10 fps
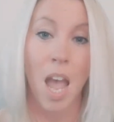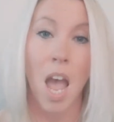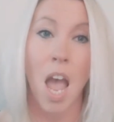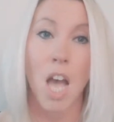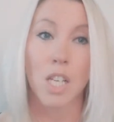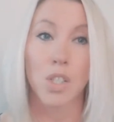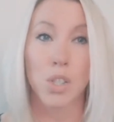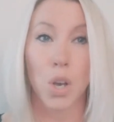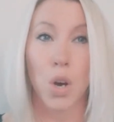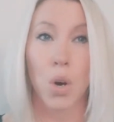
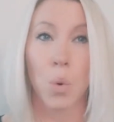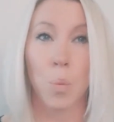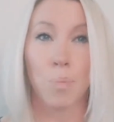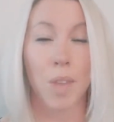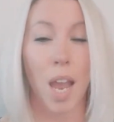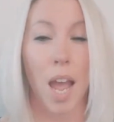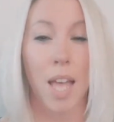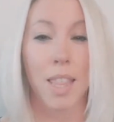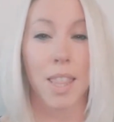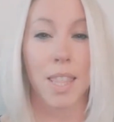So
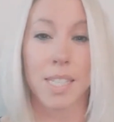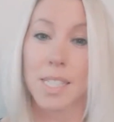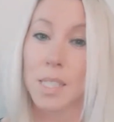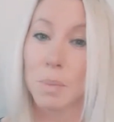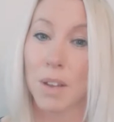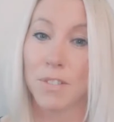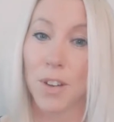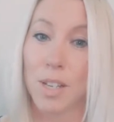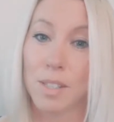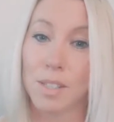this is my
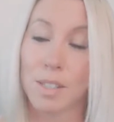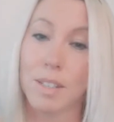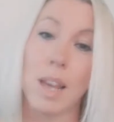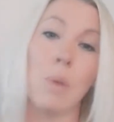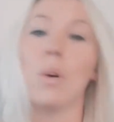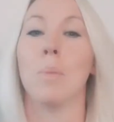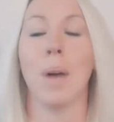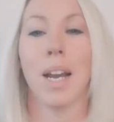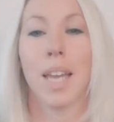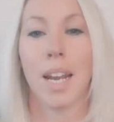first network
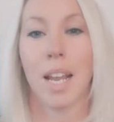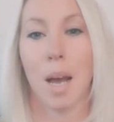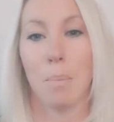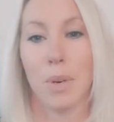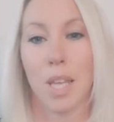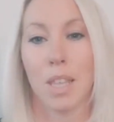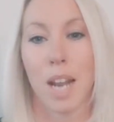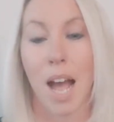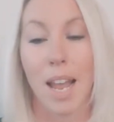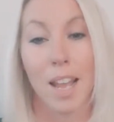marketing company that
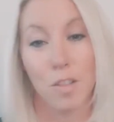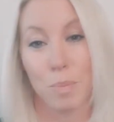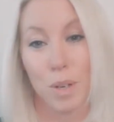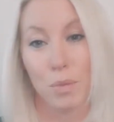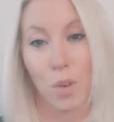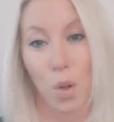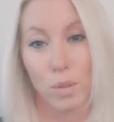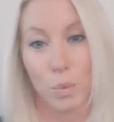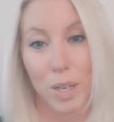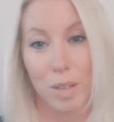I have been involved
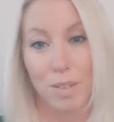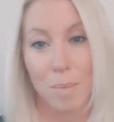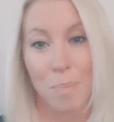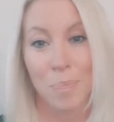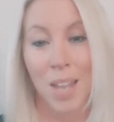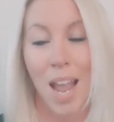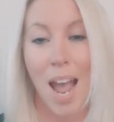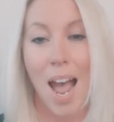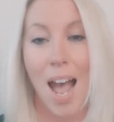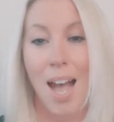with.
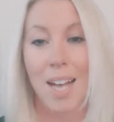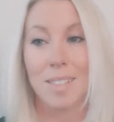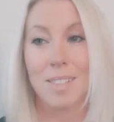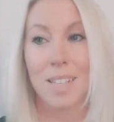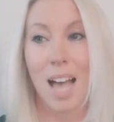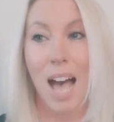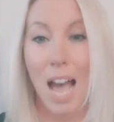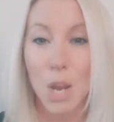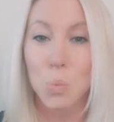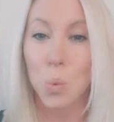And I
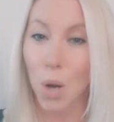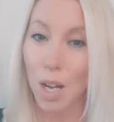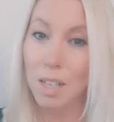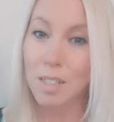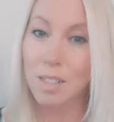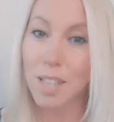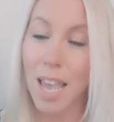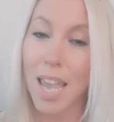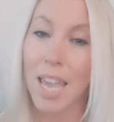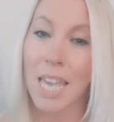was
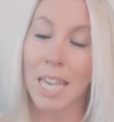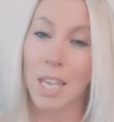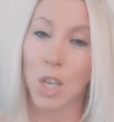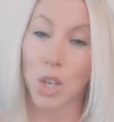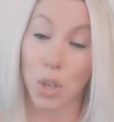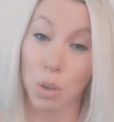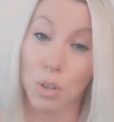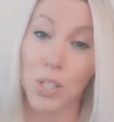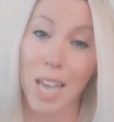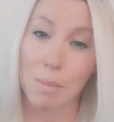a huge
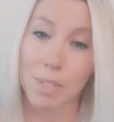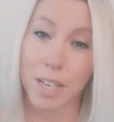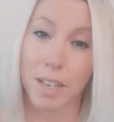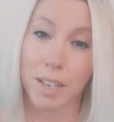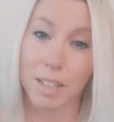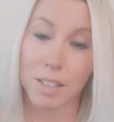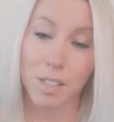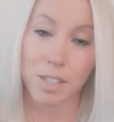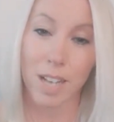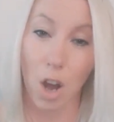skeptic to
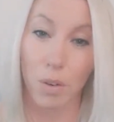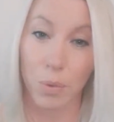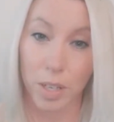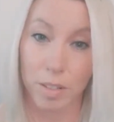start off with.